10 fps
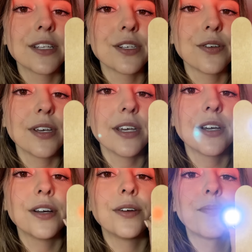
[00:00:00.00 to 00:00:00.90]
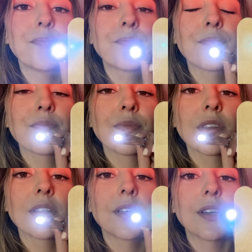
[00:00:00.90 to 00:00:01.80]
to here.
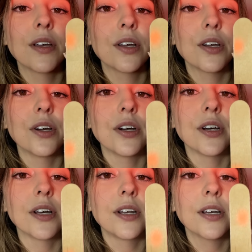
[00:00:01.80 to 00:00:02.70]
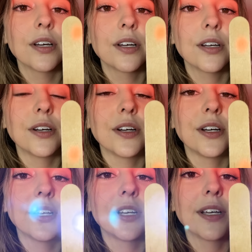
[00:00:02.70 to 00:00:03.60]
Good, good.